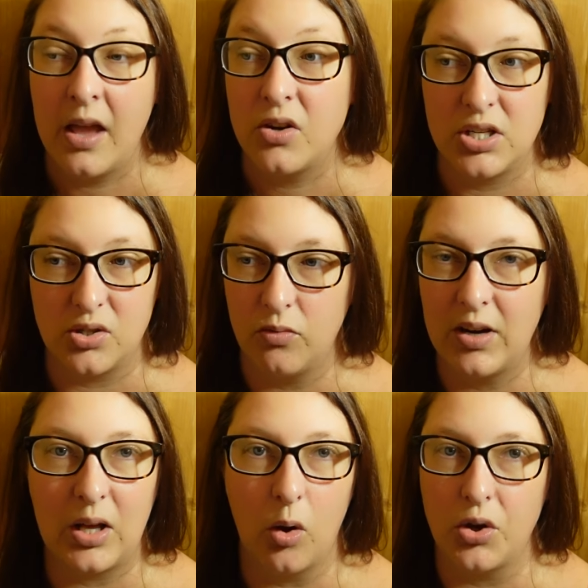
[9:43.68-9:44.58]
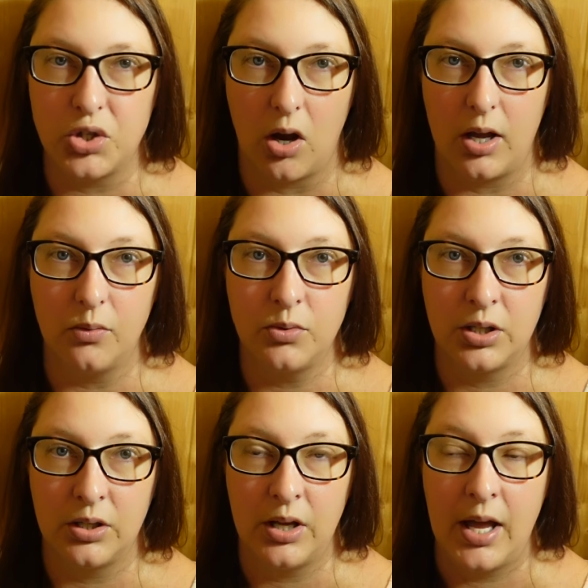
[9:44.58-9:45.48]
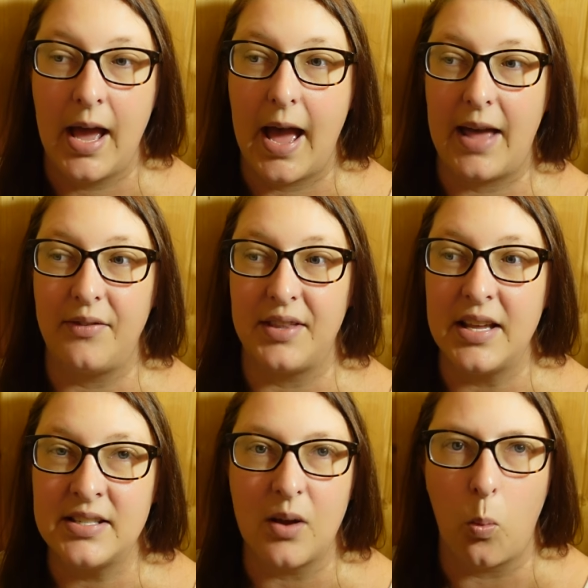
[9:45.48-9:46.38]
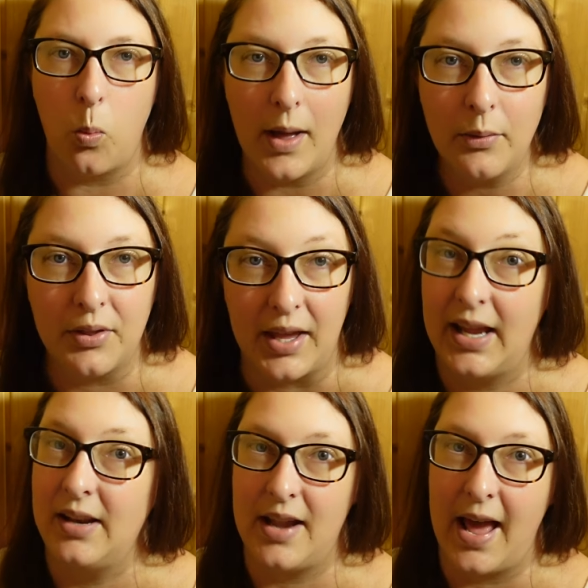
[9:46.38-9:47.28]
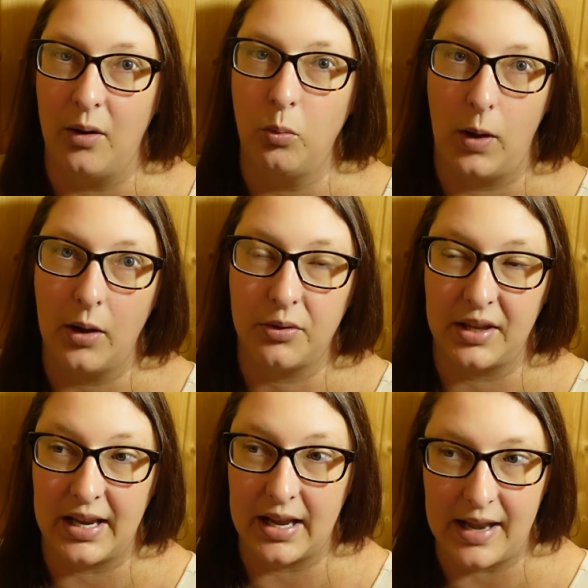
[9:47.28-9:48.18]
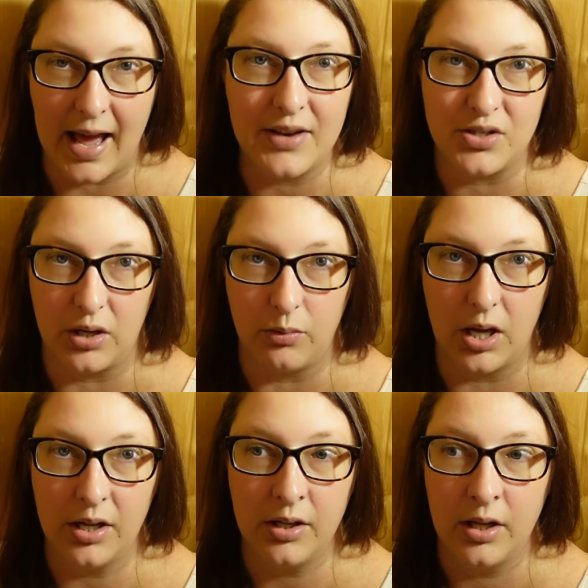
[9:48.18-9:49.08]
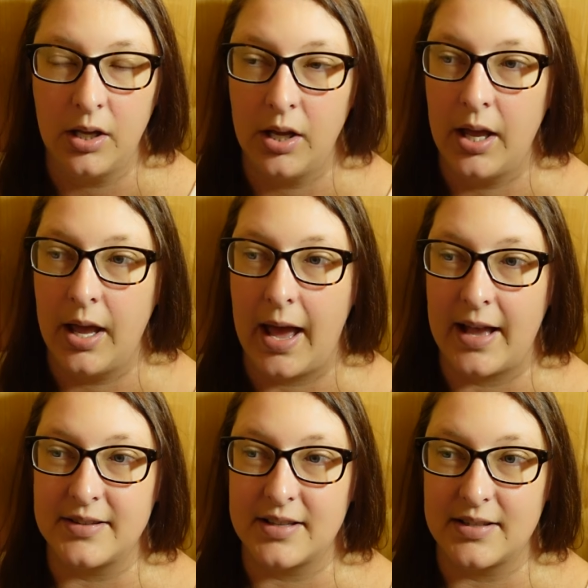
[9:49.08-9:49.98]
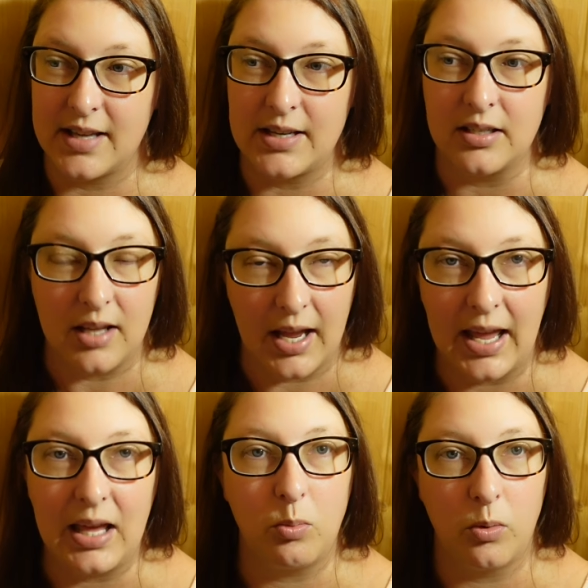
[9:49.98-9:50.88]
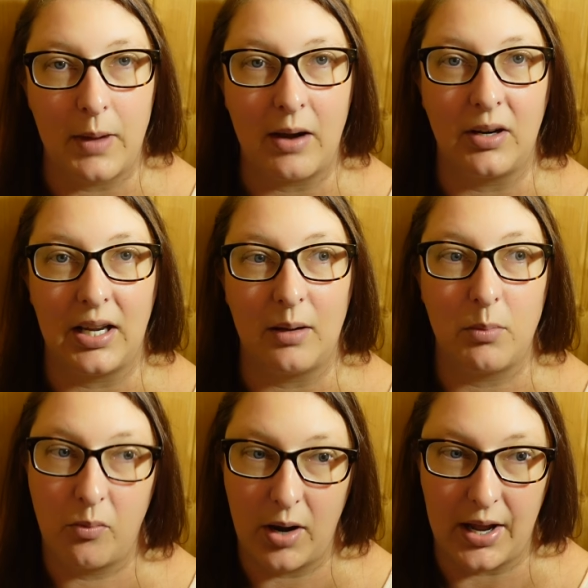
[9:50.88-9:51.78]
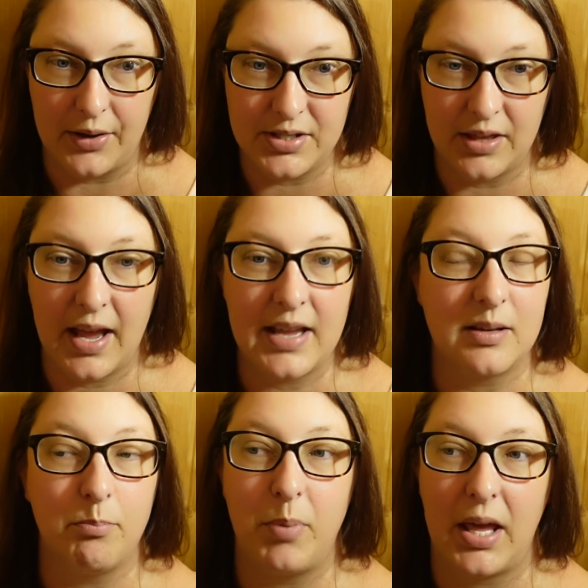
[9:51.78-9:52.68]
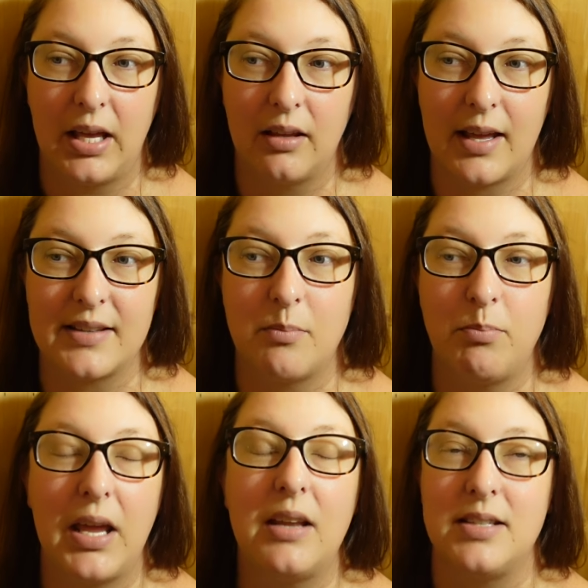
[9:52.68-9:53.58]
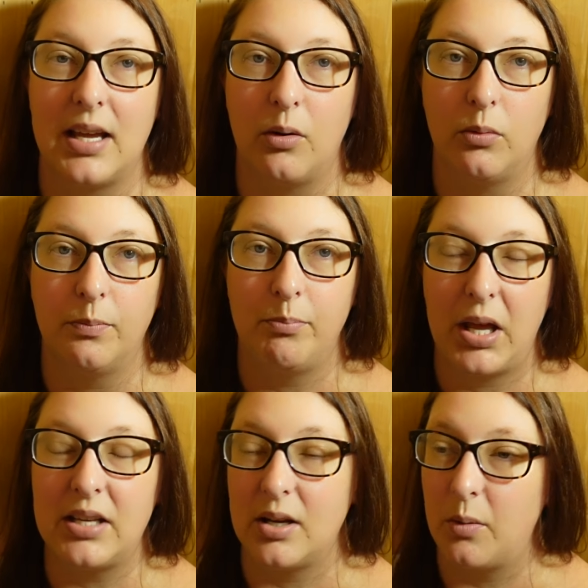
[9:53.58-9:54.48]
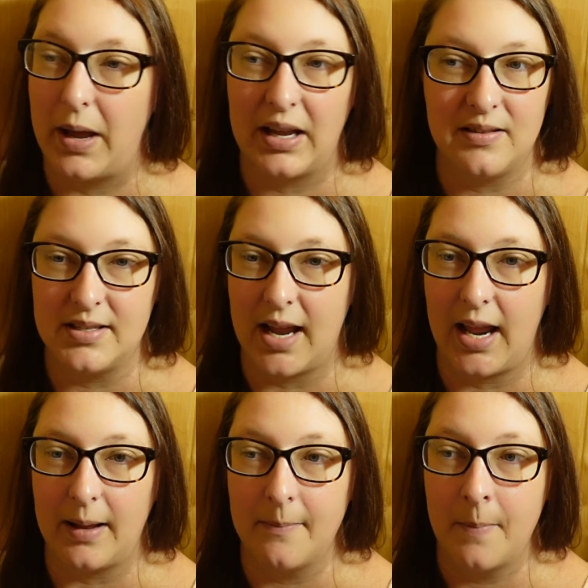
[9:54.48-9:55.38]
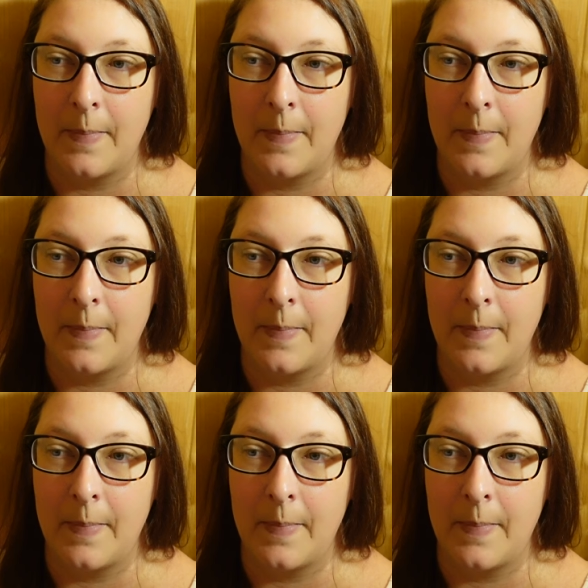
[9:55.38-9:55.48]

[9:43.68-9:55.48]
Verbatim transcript: She's already got a child, and this wealthy now wealthy landowner has said that he will marry Maria. So that is a big, that's a big deal, big deal back in the day.